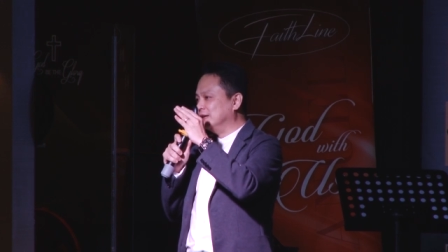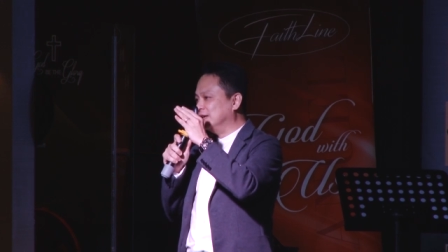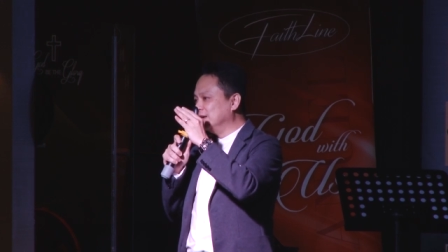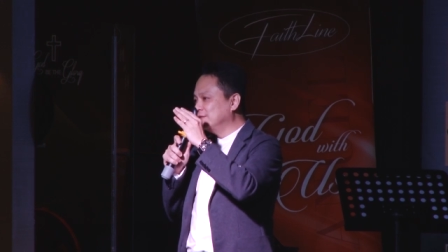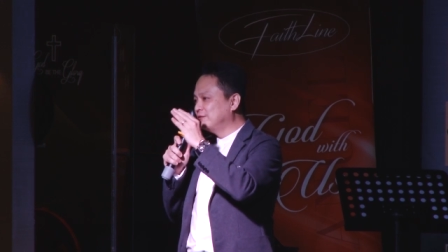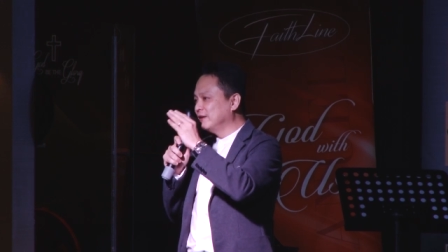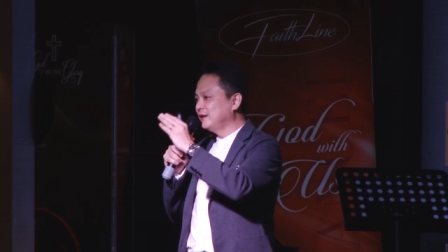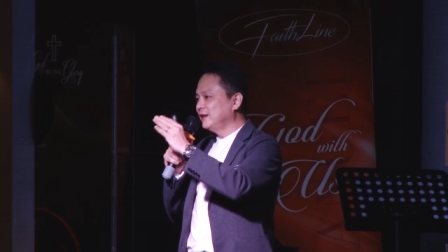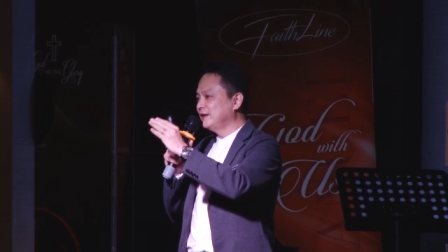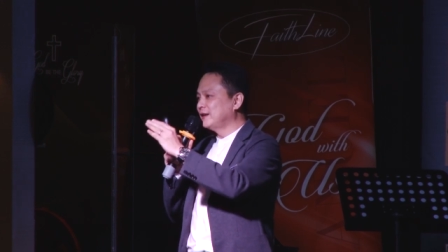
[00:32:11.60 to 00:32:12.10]

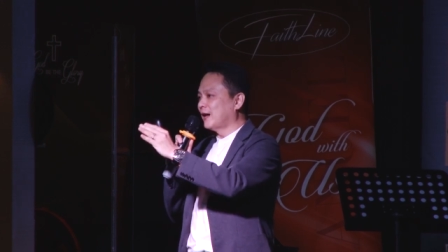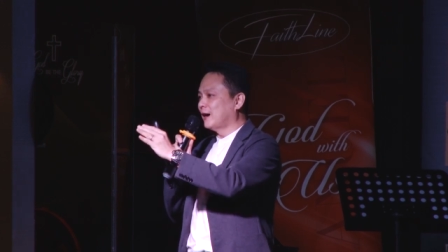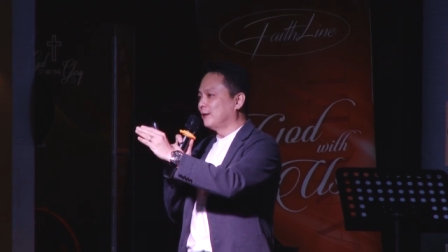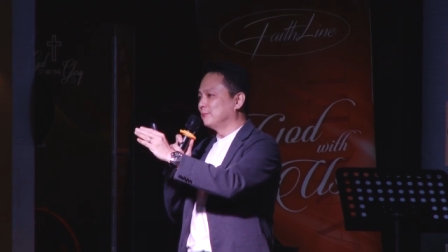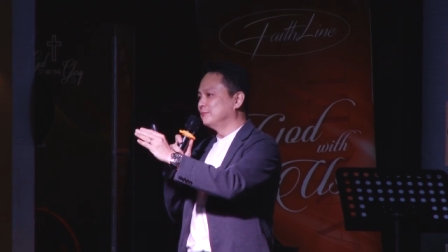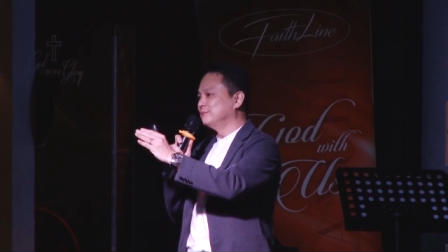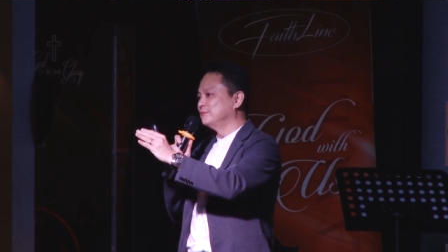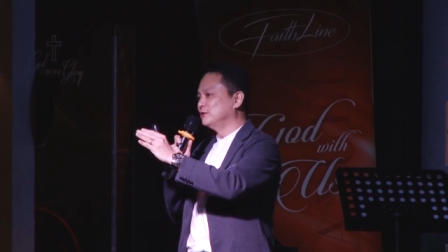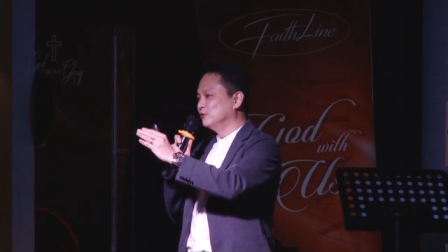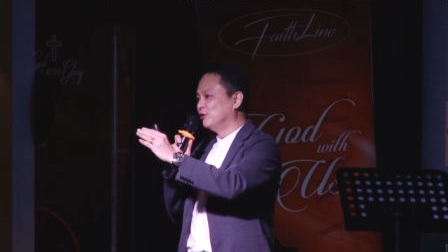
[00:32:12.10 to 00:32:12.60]
given it
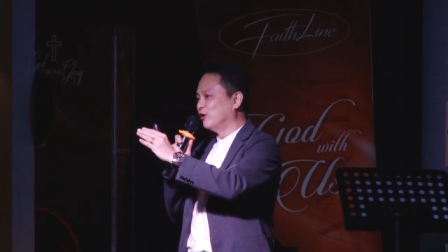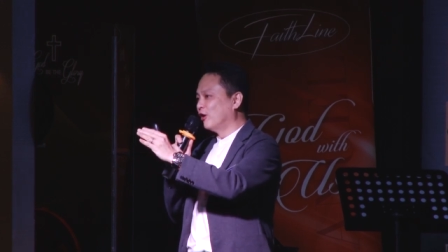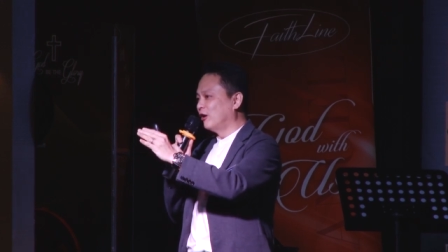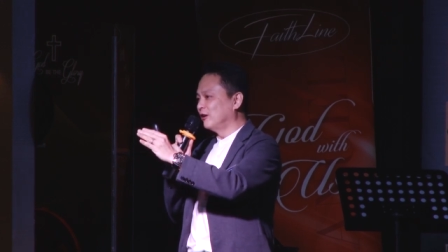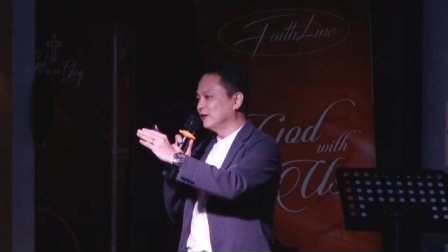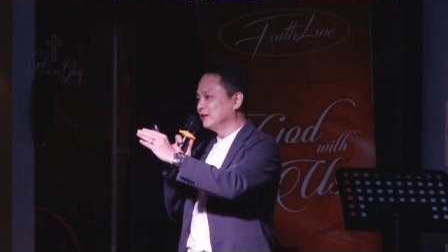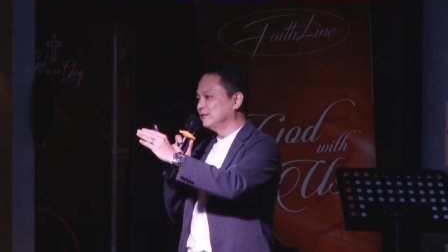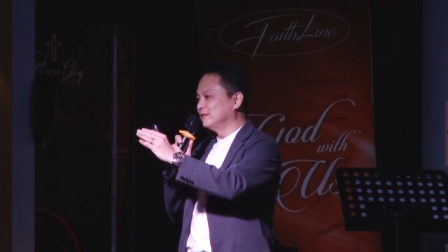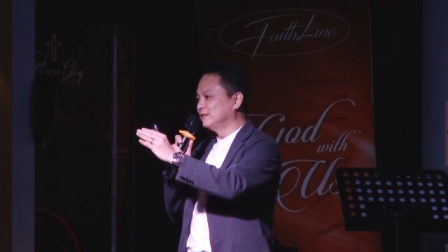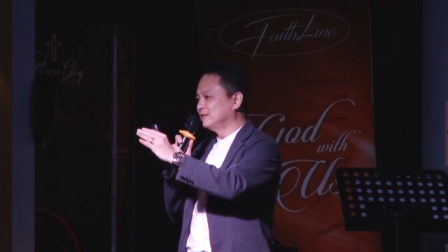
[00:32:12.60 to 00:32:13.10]
up to
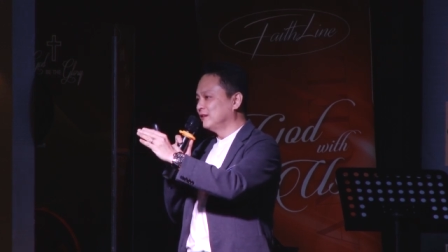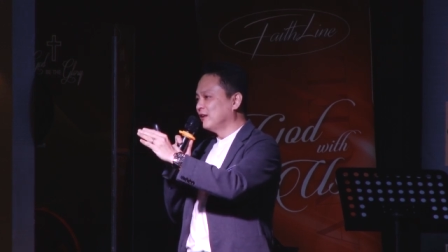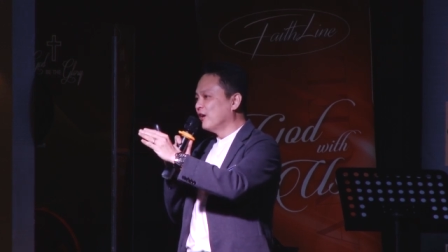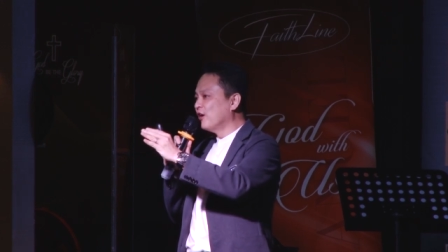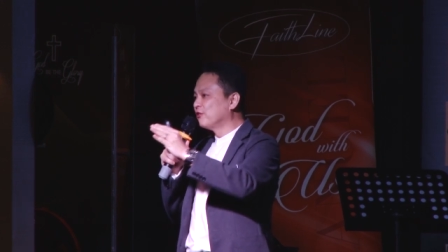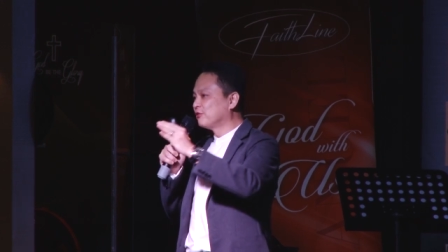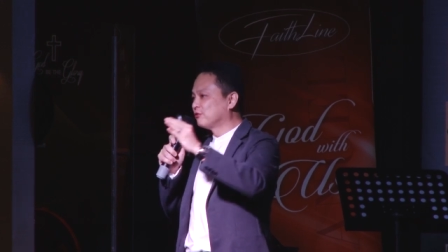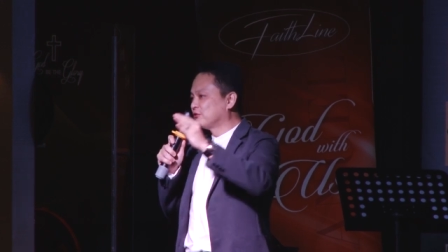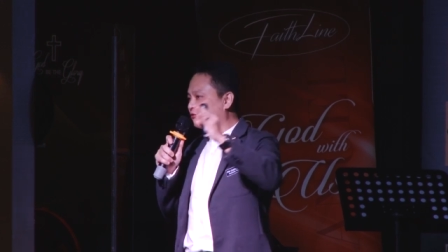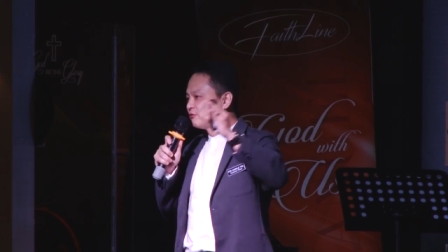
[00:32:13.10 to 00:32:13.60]
God
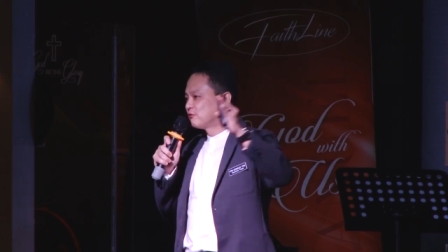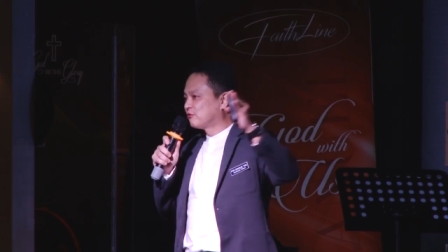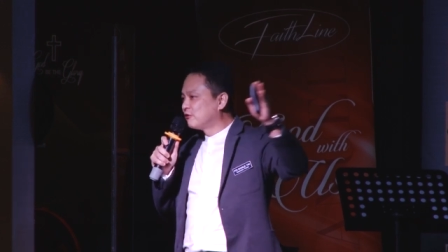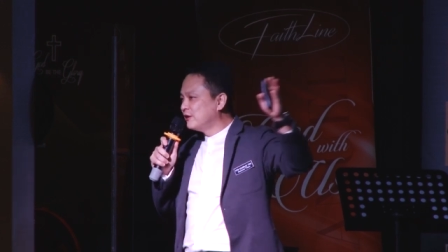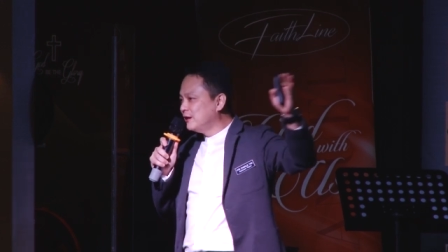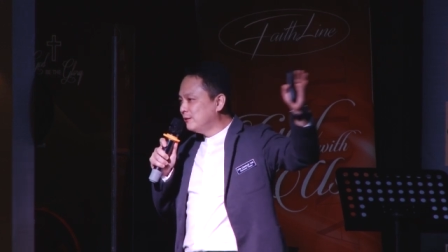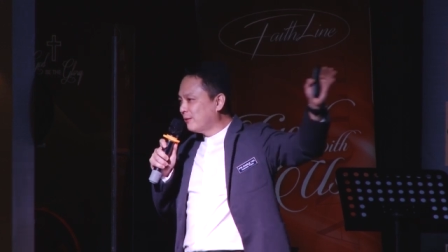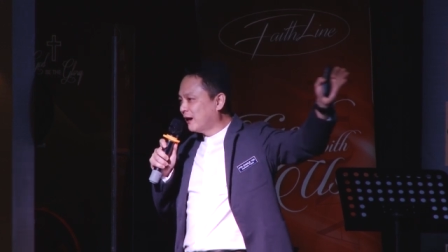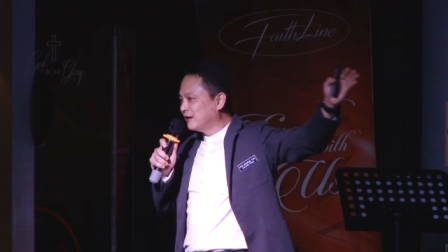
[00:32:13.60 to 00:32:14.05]
three